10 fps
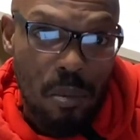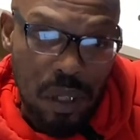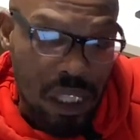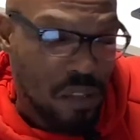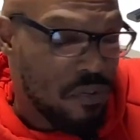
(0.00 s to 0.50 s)

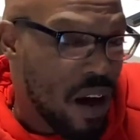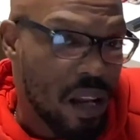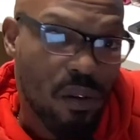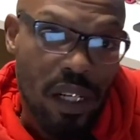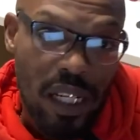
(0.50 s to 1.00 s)
Please
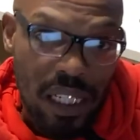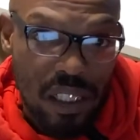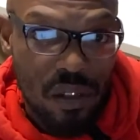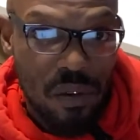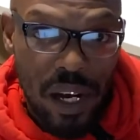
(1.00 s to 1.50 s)
follow the
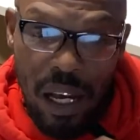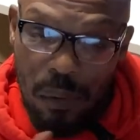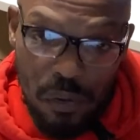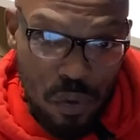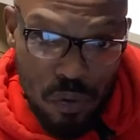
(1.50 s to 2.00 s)

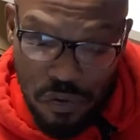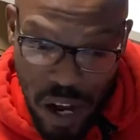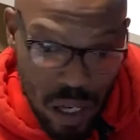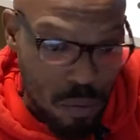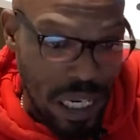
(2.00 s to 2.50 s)
Instagram. If you
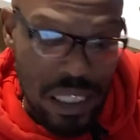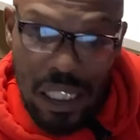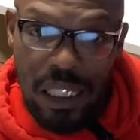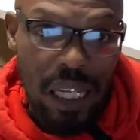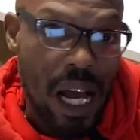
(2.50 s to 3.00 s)
follow my
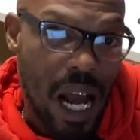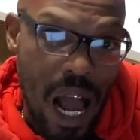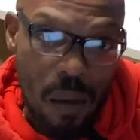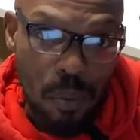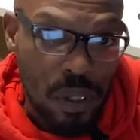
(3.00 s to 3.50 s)
TikTok,
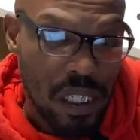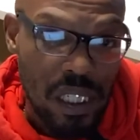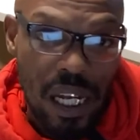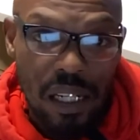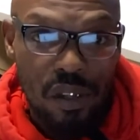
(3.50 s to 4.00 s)
I
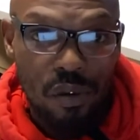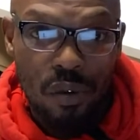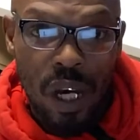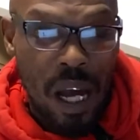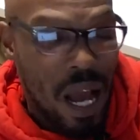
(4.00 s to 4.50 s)
appreciate you.